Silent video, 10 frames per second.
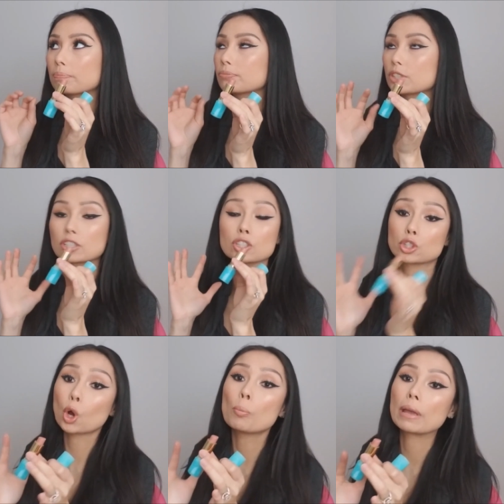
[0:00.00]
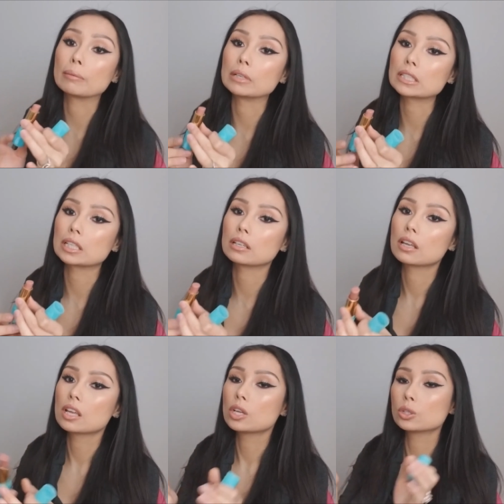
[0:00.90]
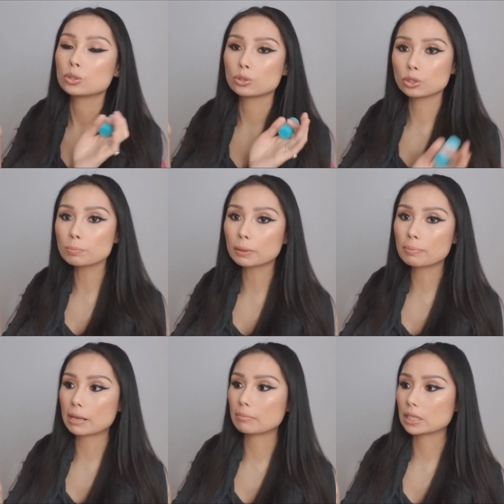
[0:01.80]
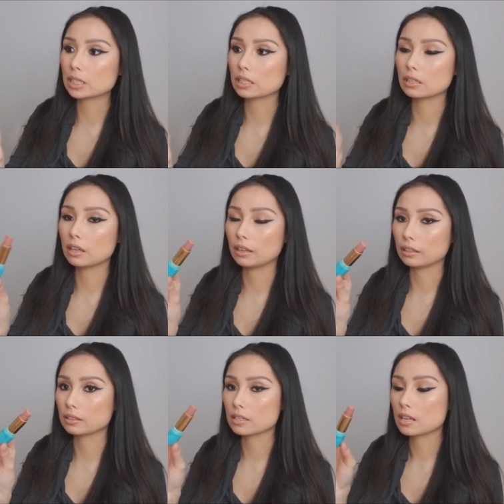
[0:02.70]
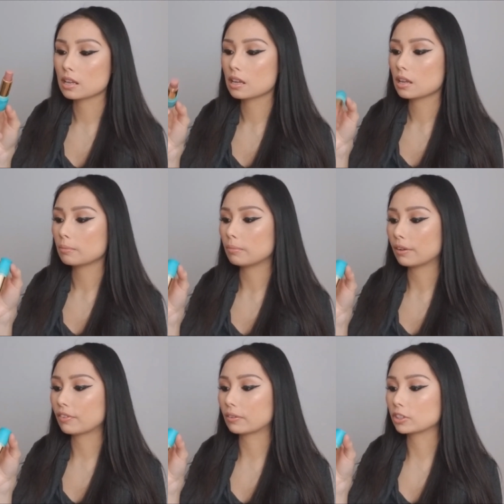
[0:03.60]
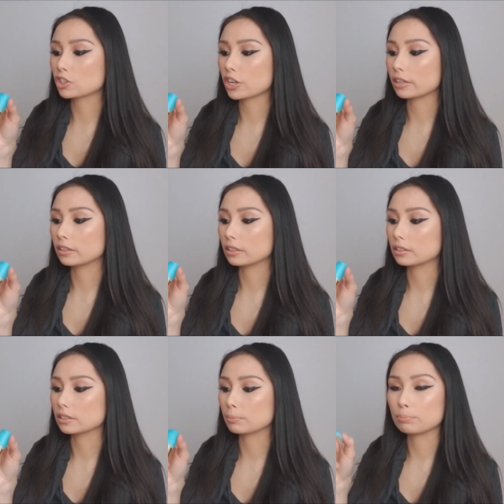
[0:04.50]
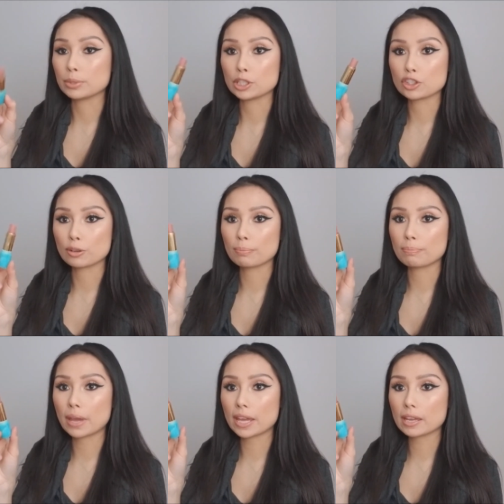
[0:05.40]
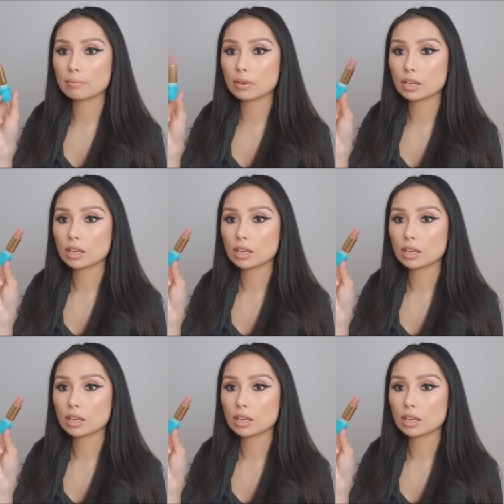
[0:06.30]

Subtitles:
just so pigmented, super pigmented. And my favorite shade is Beige Babe.